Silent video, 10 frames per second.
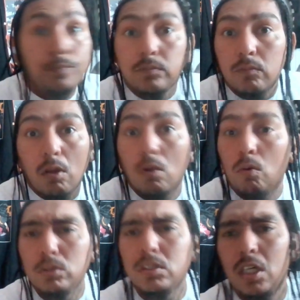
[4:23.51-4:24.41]
like that.
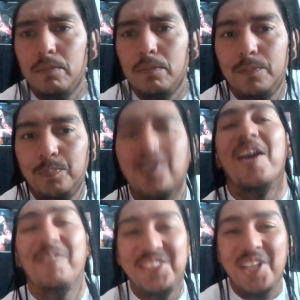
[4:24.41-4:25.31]
What's up?
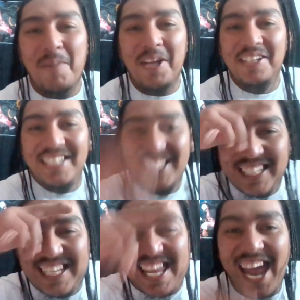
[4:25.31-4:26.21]
Hey, what's up, man?
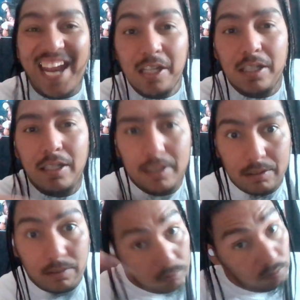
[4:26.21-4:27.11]
Hey,
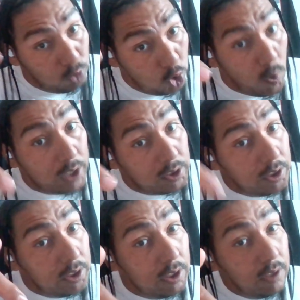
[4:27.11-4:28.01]
you
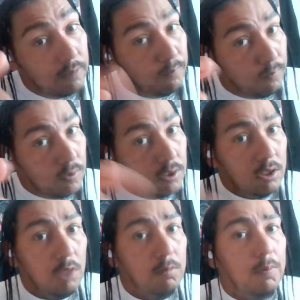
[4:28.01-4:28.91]
watching this shit?
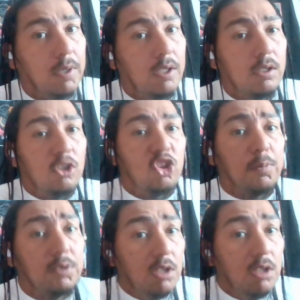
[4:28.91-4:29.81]
Come on, man.
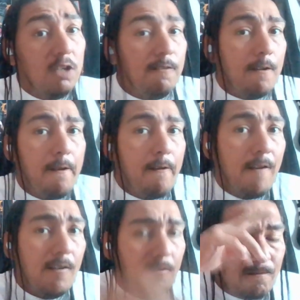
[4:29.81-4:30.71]
Show me some love.
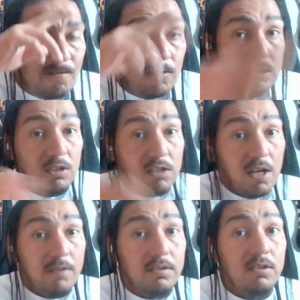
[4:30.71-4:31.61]

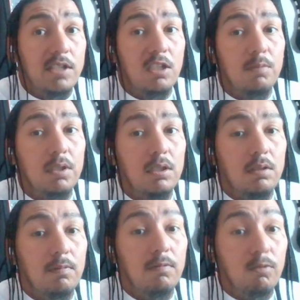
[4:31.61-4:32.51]
Subscribe to the channel,
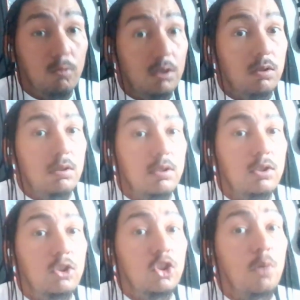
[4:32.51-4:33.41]
man. For real.
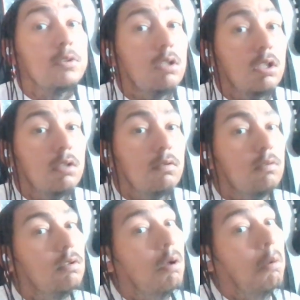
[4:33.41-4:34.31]
Show me some love.